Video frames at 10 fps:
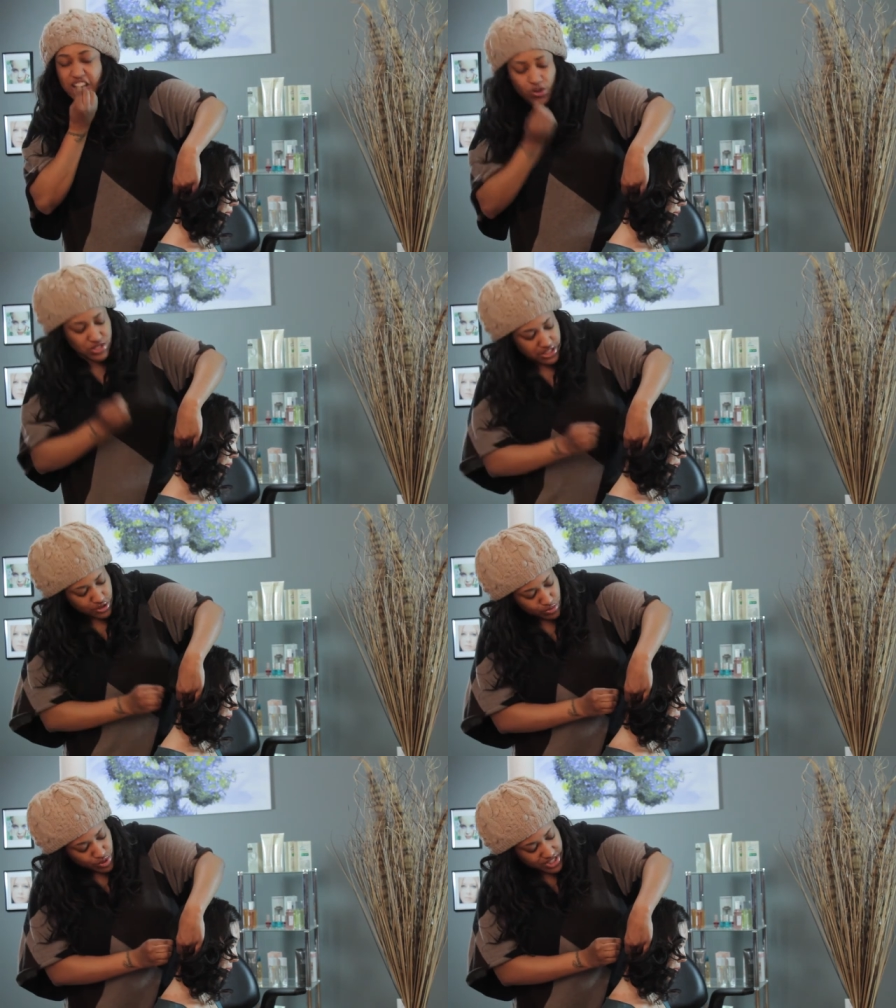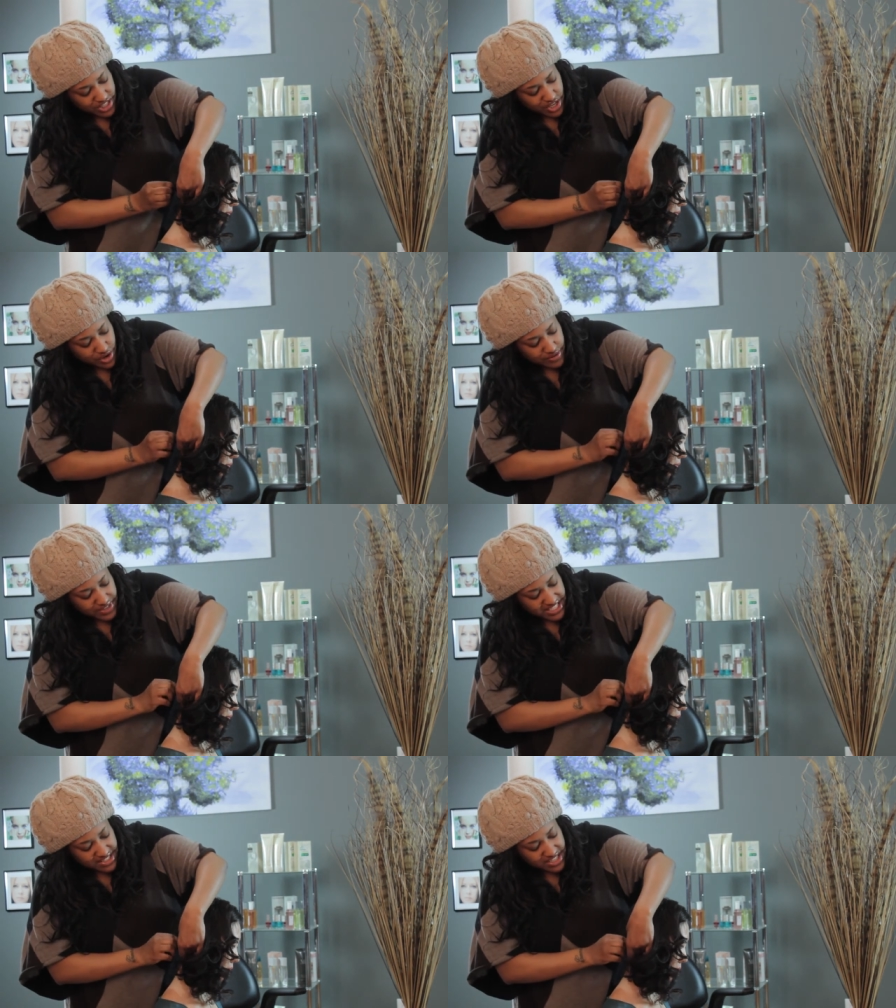hold a little more secure if
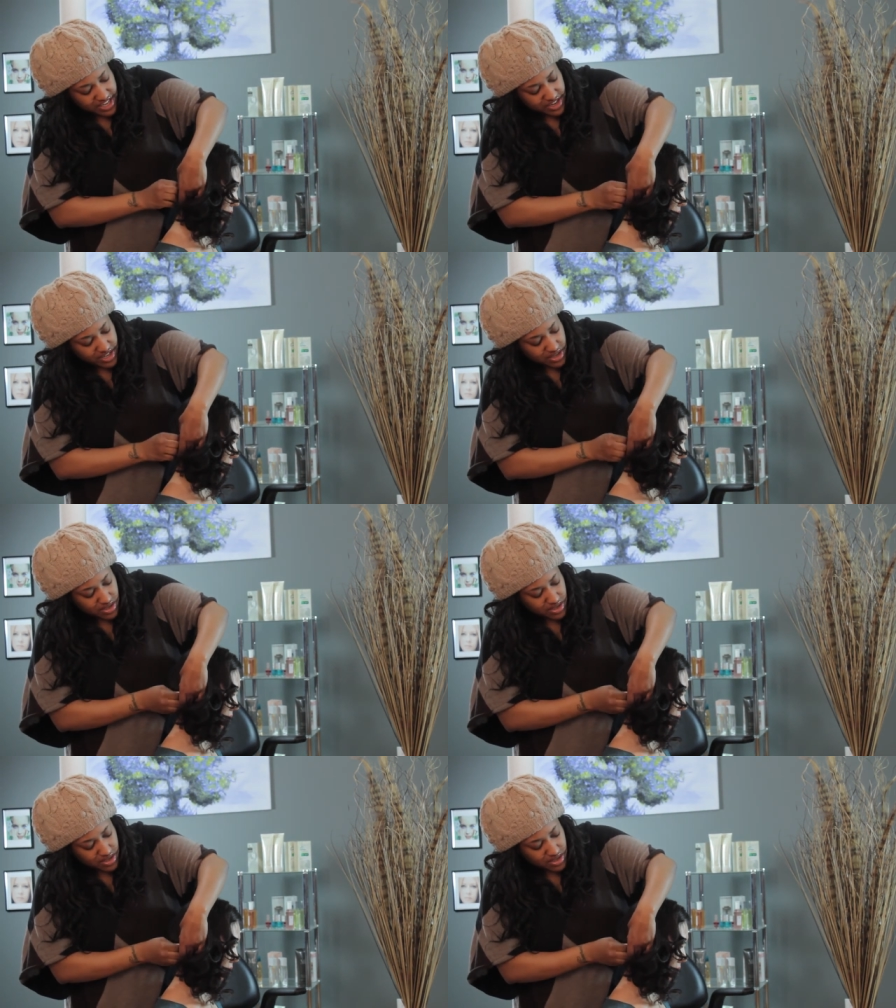necessary.